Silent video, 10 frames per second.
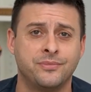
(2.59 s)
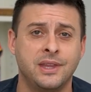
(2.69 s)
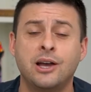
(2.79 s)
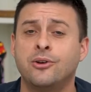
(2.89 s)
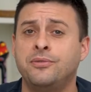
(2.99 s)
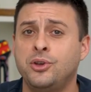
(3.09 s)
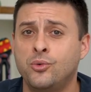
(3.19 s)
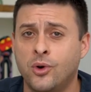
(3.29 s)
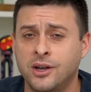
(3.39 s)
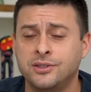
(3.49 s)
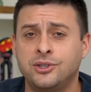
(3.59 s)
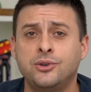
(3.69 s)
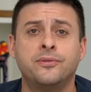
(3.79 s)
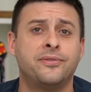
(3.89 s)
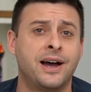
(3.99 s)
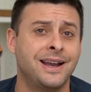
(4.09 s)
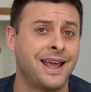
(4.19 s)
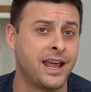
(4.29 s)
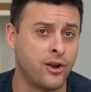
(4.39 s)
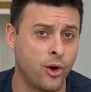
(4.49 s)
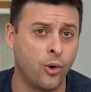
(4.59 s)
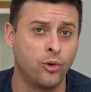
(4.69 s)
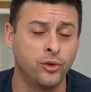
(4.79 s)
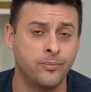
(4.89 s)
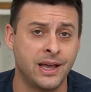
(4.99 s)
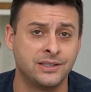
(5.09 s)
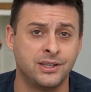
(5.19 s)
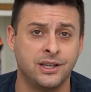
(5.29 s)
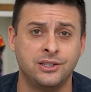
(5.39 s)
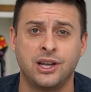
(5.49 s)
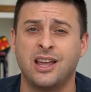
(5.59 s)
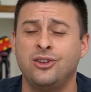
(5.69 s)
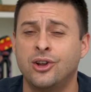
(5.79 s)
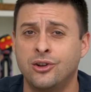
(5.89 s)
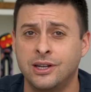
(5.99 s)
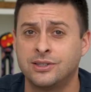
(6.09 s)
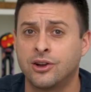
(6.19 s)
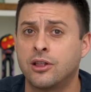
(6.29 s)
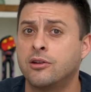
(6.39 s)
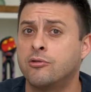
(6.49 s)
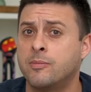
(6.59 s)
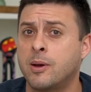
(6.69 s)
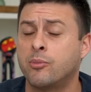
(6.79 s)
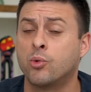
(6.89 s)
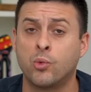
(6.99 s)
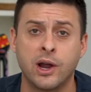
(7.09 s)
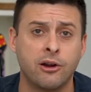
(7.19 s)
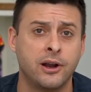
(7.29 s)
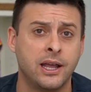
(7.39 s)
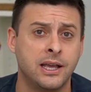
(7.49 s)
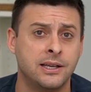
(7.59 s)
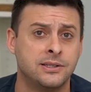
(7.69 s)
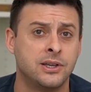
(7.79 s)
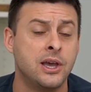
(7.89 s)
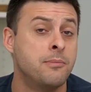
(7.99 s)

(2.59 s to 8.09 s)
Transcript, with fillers: Now, if you want to find an old message and you don't necessarily remember where it is,